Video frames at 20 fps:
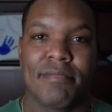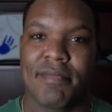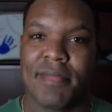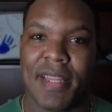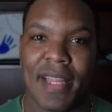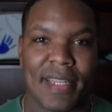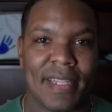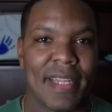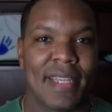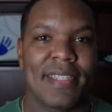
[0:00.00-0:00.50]

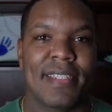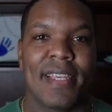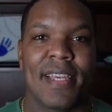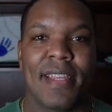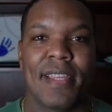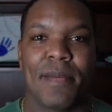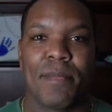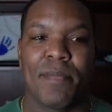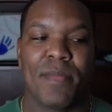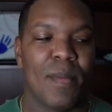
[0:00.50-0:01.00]
like they say,
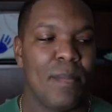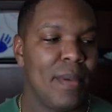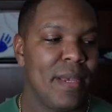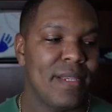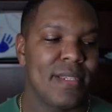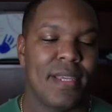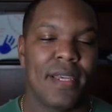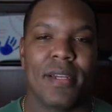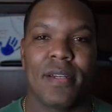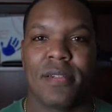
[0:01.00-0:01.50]
that the
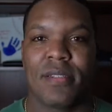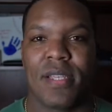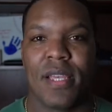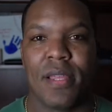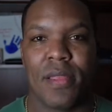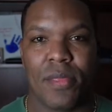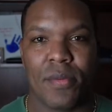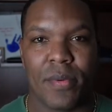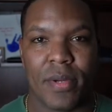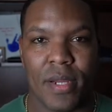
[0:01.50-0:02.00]
best hitters
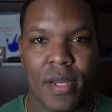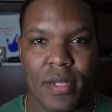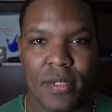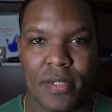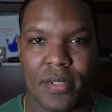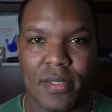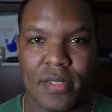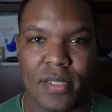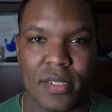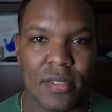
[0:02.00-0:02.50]
hit
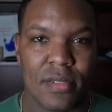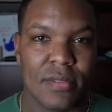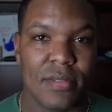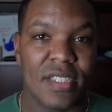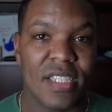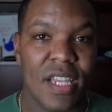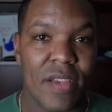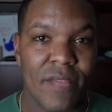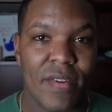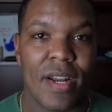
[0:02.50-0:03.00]
300, so
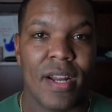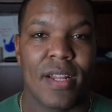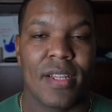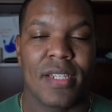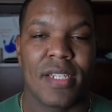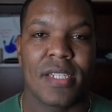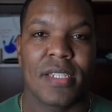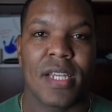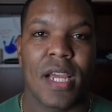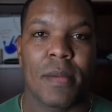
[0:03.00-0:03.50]
7 out of
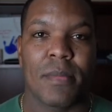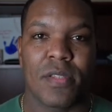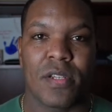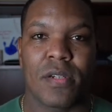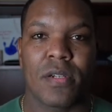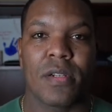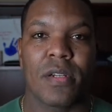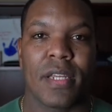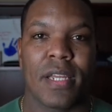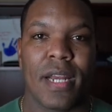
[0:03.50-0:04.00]
10 times they're
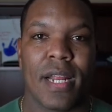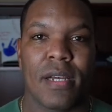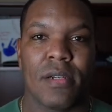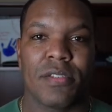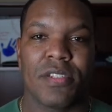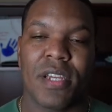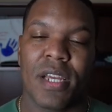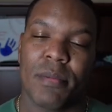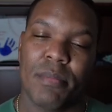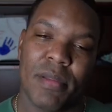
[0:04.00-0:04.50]
going to get out.
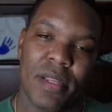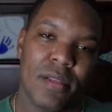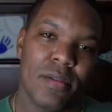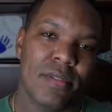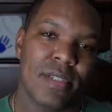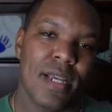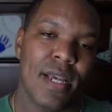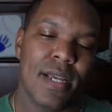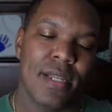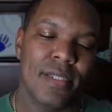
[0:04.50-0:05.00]
You got to play those
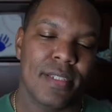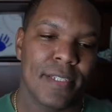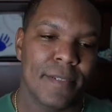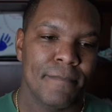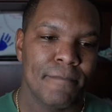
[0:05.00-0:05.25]
odds.